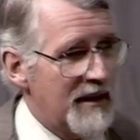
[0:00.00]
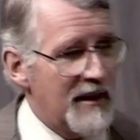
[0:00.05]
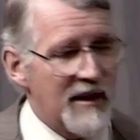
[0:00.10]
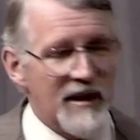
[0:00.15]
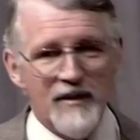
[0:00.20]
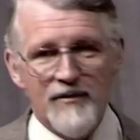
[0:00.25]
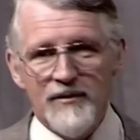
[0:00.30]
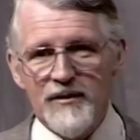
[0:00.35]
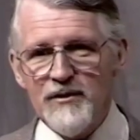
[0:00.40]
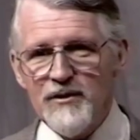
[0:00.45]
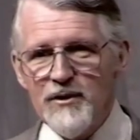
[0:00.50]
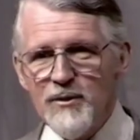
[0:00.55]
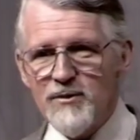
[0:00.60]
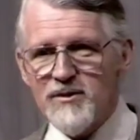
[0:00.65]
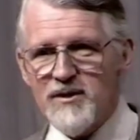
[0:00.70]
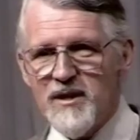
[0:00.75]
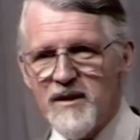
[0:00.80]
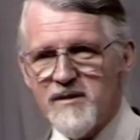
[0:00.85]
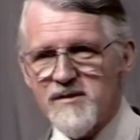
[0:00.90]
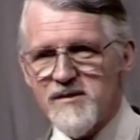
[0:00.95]
In the New
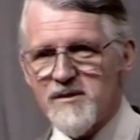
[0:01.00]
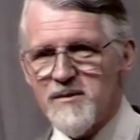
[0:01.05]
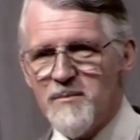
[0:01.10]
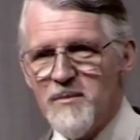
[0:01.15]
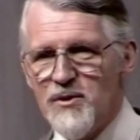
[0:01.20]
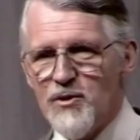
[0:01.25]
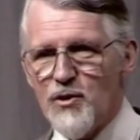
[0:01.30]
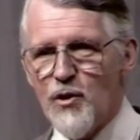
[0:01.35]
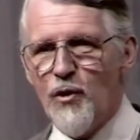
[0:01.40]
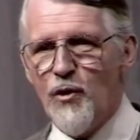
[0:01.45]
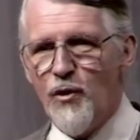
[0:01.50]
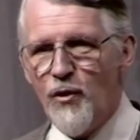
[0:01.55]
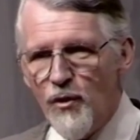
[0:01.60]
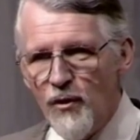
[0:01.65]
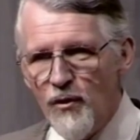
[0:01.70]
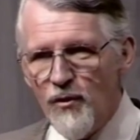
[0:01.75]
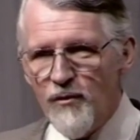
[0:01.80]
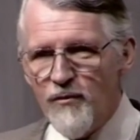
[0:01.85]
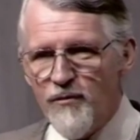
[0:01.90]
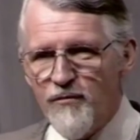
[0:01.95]
Testament,
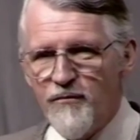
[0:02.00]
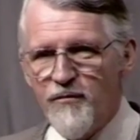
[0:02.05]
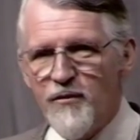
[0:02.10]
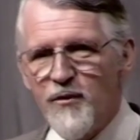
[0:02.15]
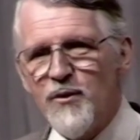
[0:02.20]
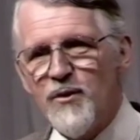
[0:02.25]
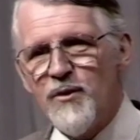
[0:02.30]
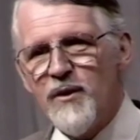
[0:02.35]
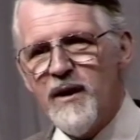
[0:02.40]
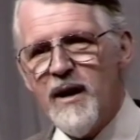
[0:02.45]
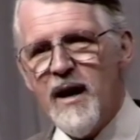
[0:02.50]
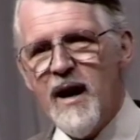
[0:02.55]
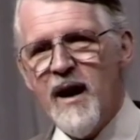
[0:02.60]
all four